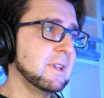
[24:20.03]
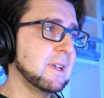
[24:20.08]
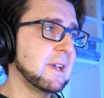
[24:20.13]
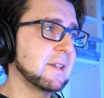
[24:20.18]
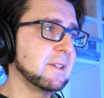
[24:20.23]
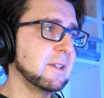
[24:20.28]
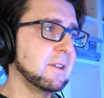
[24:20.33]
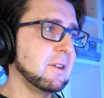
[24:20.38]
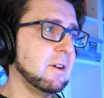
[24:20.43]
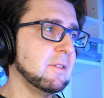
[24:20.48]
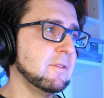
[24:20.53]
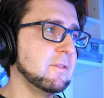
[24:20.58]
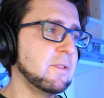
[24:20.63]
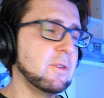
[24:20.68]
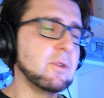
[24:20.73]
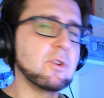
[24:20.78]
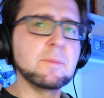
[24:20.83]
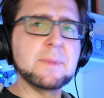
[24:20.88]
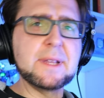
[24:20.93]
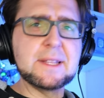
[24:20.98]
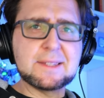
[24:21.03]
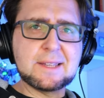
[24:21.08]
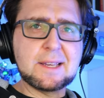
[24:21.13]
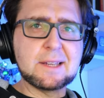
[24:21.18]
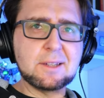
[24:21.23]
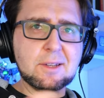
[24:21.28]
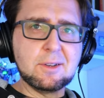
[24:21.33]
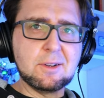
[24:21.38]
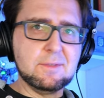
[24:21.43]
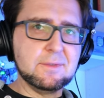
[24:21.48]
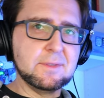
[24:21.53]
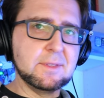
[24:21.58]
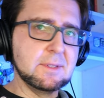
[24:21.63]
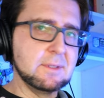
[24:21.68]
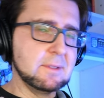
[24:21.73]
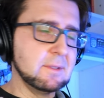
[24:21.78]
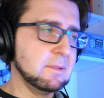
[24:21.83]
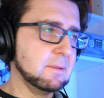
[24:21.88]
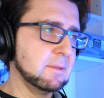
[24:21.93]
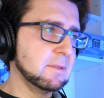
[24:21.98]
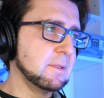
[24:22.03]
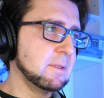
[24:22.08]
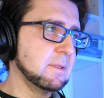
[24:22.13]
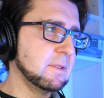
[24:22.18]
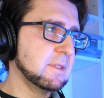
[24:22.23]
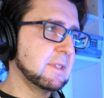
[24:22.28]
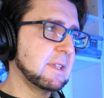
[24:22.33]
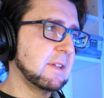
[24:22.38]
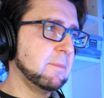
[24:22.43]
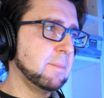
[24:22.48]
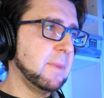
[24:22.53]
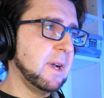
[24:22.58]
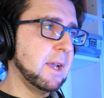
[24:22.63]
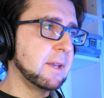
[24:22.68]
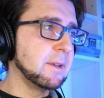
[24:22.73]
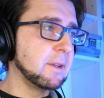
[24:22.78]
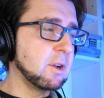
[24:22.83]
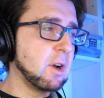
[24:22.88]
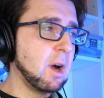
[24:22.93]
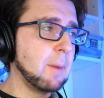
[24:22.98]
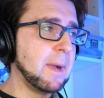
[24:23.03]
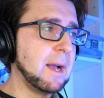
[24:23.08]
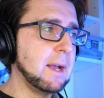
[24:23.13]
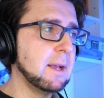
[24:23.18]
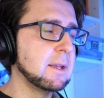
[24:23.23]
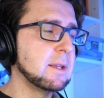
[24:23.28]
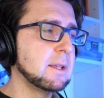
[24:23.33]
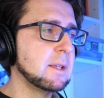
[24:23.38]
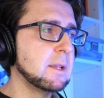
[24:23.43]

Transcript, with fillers: cutting off floor means cutting off the stuff behind the comma.